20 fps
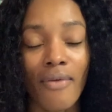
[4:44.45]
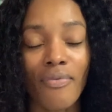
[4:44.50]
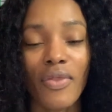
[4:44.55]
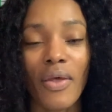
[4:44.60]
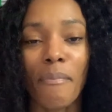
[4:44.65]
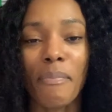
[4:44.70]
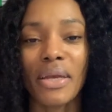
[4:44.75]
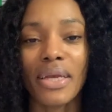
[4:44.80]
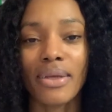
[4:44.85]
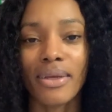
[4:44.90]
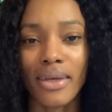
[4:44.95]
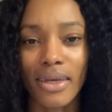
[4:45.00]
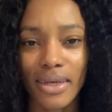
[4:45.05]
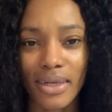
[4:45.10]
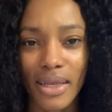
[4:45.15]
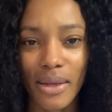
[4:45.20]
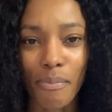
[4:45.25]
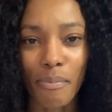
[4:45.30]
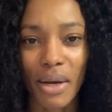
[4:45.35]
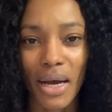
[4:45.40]
The
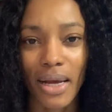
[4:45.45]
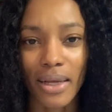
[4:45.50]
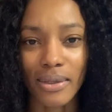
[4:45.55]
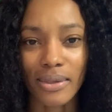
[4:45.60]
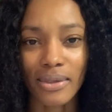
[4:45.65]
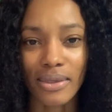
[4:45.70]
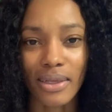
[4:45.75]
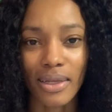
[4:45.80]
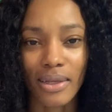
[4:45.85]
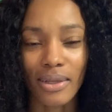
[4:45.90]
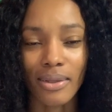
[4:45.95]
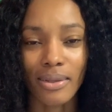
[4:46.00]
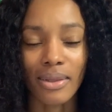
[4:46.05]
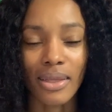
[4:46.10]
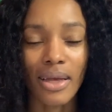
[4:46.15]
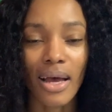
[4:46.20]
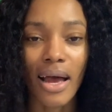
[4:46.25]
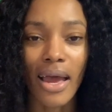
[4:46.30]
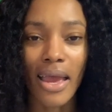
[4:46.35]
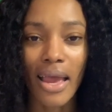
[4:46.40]
beginning mindset.
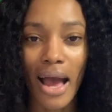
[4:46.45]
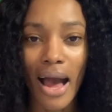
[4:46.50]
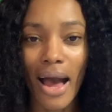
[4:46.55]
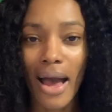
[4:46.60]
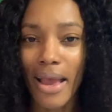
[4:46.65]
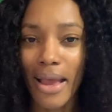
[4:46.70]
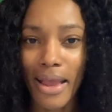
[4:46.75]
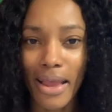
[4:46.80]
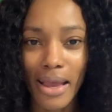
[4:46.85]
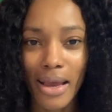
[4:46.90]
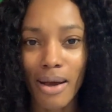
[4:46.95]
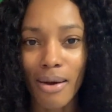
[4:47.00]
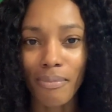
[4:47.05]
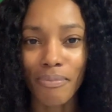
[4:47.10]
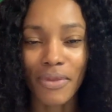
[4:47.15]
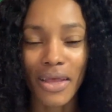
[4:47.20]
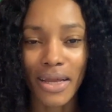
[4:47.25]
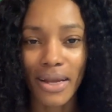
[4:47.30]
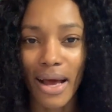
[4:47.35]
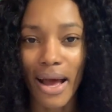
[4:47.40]
The I
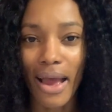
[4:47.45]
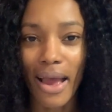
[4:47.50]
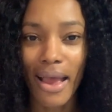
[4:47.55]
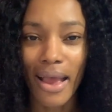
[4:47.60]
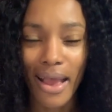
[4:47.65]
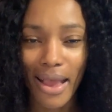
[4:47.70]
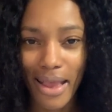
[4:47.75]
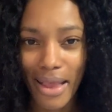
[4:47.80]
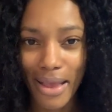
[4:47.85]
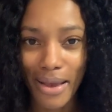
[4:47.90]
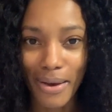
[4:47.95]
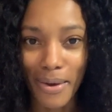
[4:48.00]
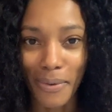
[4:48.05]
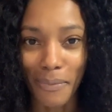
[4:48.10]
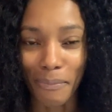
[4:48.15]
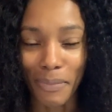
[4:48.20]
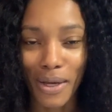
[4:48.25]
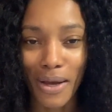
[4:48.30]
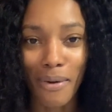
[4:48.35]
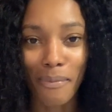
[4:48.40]
am that I
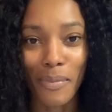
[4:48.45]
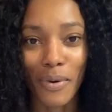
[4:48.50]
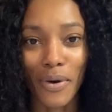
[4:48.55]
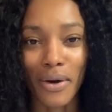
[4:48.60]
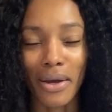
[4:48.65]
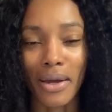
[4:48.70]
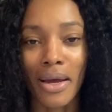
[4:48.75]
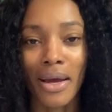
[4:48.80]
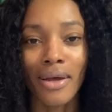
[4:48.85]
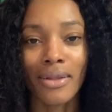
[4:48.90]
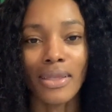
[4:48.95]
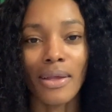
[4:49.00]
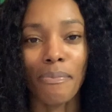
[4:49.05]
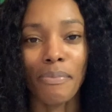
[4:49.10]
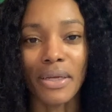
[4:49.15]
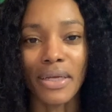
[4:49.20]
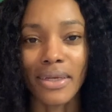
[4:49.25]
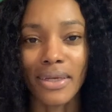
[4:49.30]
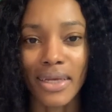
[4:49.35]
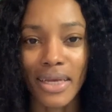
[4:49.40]
am. Come on. The
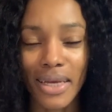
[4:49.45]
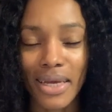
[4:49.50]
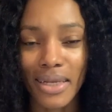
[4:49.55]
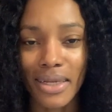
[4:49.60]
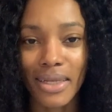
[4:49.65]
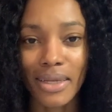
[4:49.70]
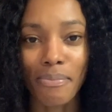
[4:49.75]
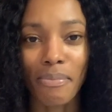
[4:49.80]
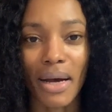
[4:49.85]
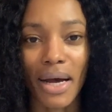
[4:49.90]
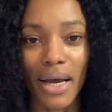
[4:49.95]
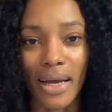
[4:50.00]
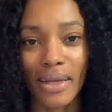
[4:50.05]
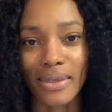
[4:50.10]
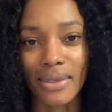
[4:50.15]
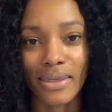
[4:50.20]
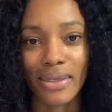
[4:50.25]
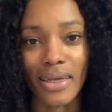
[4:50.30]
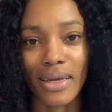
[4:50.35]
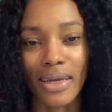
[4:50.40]
beginning
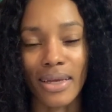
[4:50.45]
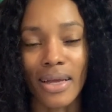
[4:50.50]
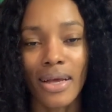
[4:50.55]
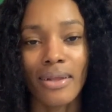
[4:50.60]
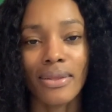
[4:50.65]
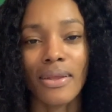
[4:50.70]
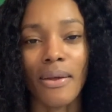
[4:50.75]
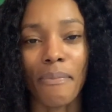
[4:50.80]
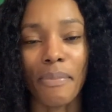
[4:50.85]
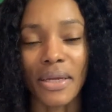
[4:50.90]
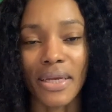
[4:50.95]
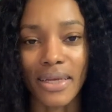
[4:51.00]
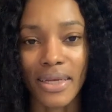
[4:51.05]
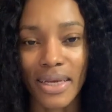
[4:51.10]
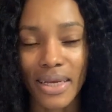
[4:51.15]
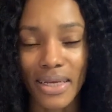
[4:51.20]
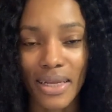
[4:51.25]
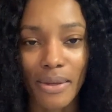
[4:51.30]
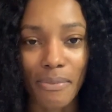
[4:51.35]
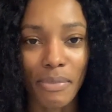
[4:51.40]
mindset. The
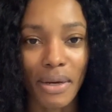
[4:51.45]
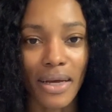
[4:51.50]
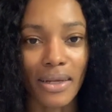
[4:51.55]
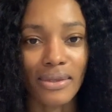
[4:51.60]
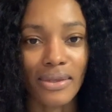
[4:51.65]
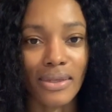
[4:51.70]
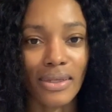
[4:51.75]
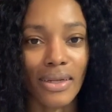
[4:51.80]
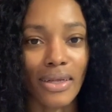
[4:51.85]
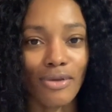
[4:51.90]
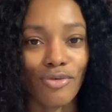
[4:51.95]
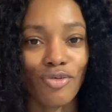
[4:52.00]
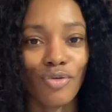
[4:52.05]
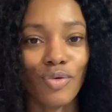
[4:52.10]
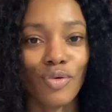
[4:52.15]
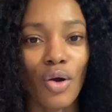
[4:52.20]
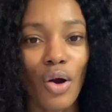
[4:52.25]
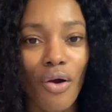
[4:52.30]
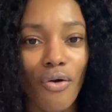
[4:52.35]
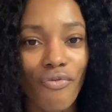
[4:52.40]
beginning mindset as you
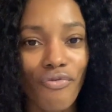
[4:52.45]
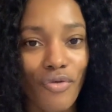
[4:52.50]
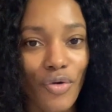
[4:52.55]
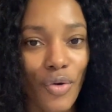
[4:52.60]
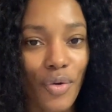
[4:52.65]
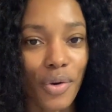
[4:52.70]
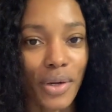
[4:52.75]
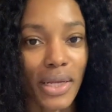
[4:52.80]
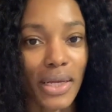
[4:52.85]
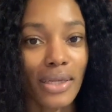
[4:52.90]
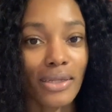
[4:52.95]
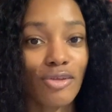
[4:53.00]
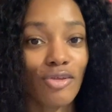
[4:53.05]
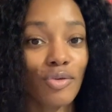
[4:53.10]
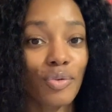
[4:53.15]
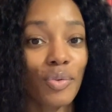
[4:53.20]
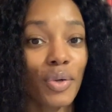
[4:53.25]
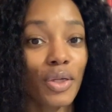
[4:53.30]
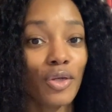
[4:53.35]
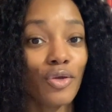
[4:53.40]
go forward
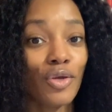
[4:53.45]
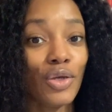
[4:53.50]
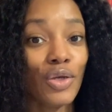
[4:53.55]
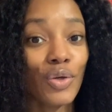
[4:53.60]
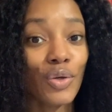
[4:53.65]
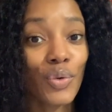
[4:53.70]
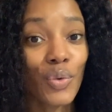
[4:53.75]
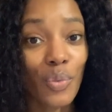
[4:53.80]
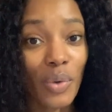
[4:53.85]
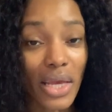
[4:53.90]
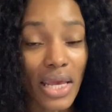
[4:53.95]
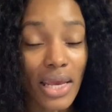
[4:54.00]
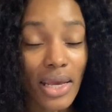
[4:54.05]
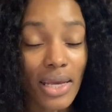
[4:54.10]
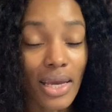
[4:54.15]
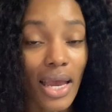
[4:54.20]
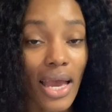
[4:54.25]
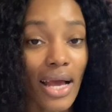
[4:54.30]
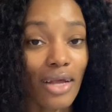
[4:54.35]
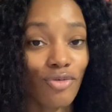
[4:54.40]
into a new
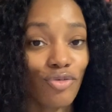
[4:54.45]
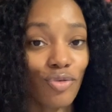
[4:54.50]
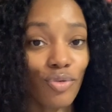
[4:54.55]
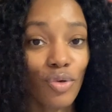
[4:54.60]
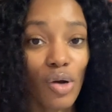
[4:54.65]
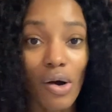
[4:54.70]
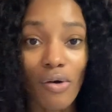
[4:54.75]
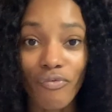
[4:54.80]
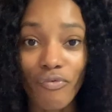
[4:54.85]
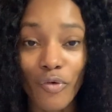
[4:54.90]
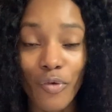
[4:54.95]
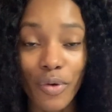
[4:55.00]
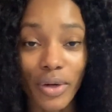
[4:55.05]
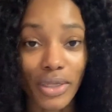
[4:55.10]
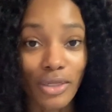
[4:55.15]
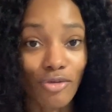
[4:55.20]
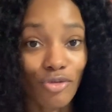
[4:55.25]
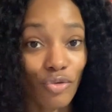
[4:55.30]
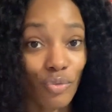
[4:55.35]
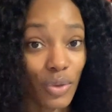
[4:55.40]
week, as you go forward
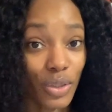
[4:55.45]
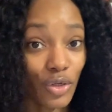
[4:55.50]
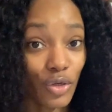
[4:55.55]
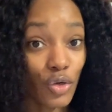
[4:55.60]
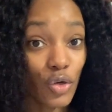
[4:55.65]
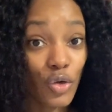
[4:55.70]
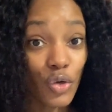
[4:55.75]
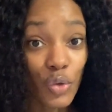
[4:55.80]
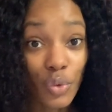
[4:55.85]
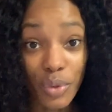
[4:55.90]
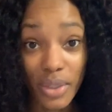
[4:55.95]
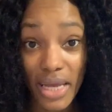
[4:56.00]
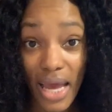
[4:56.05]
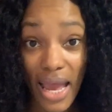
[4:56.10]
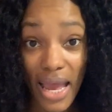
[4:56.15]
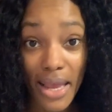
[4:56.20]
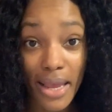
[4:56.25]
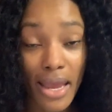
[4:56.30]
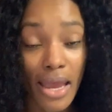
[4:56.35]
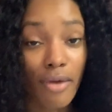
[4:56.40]
into a new
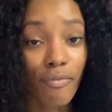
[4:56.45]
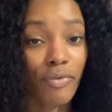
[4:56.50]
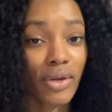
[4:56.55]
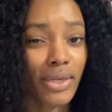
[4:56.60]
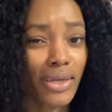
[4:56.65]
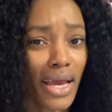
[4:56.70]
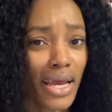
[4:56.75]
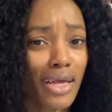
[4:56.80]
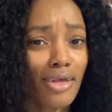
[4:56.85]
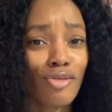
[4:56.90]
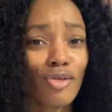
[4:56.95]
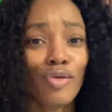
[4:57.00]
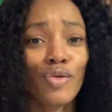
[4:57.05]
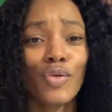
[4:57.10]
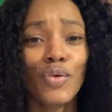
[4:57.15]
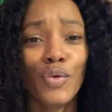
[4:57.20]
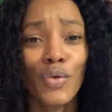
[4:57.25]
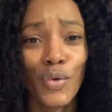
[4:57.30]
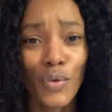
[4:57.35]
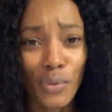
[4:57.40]
day. Every day is a
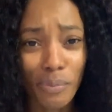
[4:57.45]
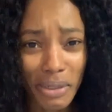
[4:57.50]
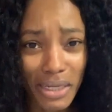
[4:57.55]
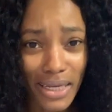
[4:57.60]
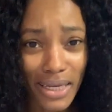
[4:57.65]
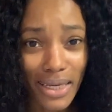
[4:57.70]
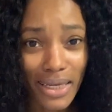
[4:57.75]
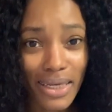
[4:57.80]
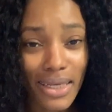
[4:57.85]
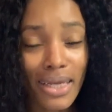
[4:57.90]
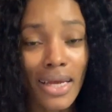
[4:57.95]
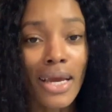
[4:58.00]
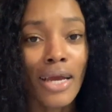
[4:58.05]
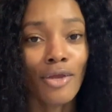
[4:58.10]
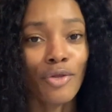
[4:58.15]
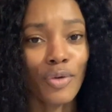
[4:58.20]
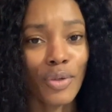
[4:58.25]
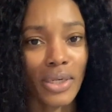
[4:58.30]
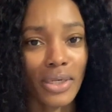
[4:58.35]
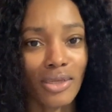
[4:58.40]
new beginning.
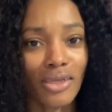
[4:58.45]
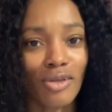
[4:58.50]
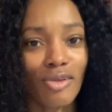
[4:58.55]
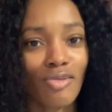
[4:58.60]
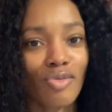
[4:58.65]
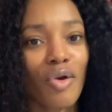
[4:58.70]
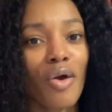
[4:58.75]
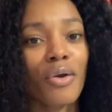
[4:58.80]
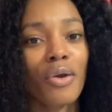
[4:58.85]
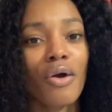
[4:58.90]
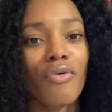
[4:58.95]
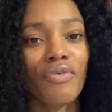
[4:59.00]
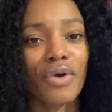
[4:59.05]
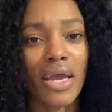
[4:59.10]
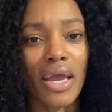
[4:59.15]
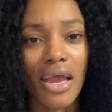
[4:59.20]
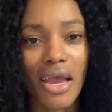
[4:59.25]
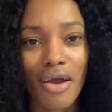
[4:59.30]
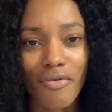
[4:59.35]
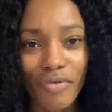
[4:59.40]
You get to start over
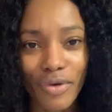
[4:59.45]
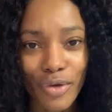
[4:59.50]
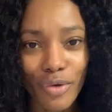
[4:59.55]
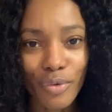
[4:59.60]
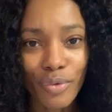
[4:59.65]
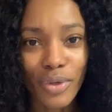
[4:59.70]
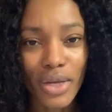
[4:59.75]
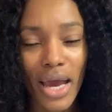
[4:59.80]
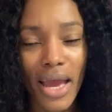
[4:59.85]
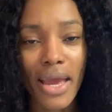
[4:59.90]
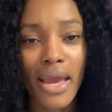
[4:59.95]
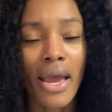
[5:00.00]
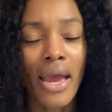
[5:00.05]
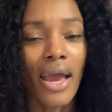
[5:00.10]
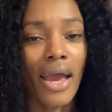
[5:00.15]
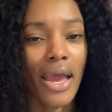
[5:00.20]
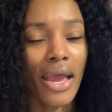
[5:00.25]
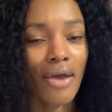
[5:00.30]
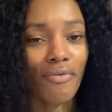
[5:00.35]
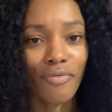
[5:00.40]
every new day
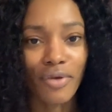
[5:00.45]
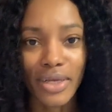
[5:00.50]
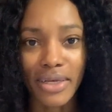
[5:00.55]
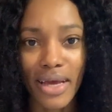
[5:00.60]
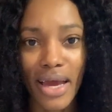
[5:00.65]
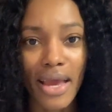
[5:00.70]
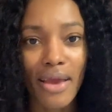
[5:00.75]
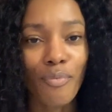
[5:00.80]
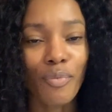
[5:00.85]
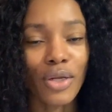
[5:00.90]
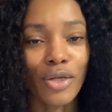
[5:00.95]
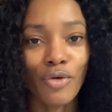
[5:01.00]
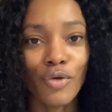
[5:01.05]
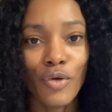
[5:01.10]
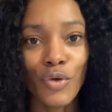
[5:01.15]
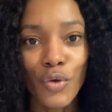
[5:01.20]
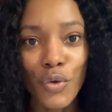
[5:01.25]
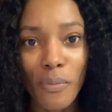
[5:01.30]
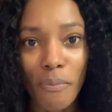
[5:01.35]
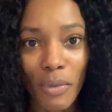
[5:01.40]
every day with
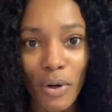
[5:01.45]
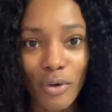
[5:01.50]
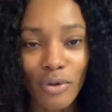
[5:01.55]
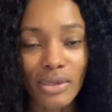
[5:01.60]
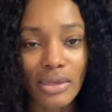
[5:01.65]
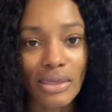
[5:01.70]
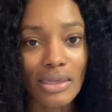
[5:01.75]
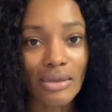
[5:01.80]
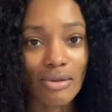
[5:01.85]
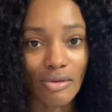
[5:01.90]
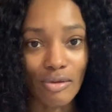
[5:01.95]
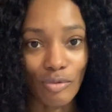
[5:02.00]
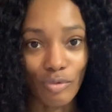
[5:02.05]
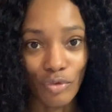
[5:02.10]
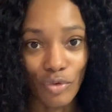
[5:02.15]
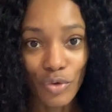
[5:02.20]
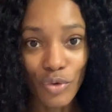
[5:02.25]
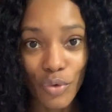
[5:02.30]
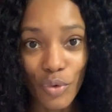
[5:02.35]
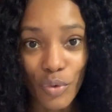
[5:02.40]
new mercies,
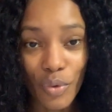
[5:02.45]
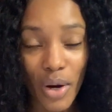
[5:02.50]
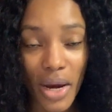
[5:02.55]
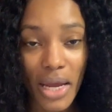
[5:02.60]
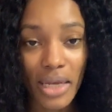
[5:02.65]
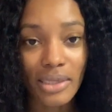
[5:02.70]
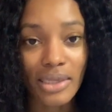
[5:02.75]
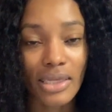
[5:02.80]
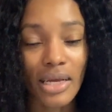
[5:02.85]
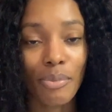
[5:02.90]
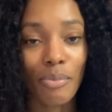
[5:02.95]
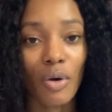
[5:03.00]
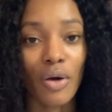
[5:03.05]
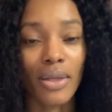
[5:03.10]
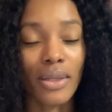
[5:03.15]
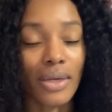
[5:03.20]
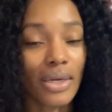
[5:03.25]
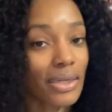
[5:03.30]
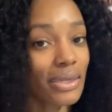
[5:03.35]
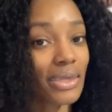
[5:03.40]
new grace. Come
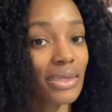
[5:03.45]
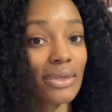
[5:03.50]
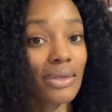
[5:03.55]
on, it's the